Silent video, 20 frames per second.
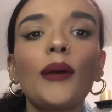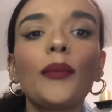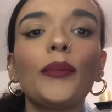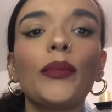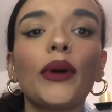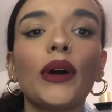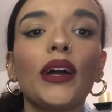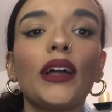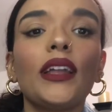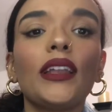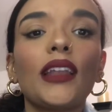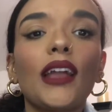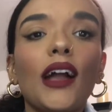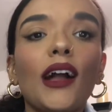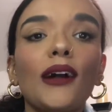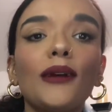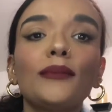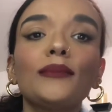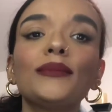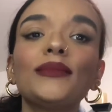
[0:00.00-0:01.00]
but
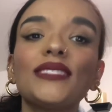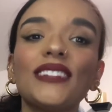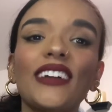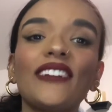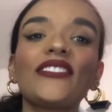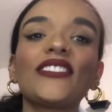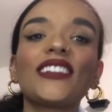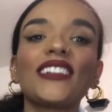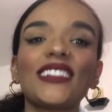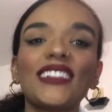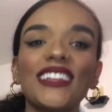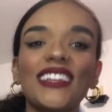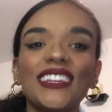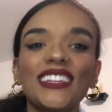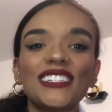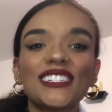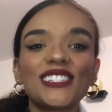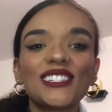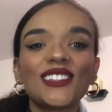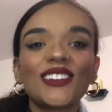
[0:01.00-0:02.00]
I'm definitely
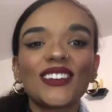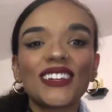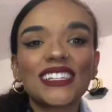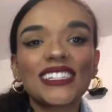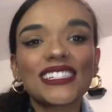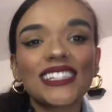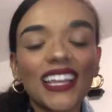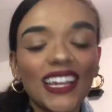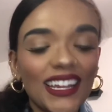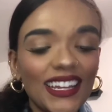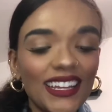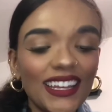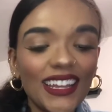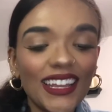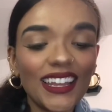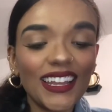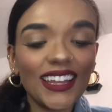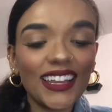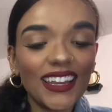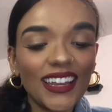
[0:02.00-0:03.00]
so
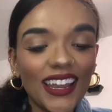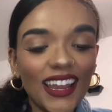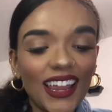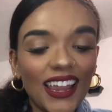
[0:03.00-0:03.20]
excited.